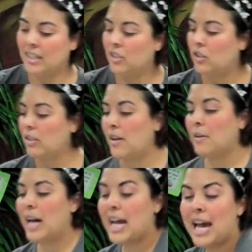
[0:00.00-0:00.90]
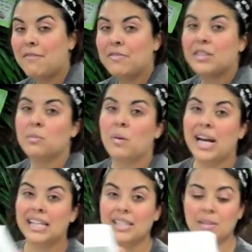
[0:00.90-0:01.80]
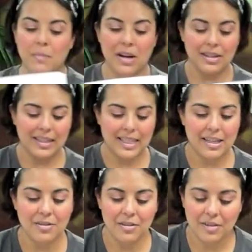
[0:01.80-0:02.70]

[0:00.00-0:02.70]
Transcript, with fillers: So I have this practice box here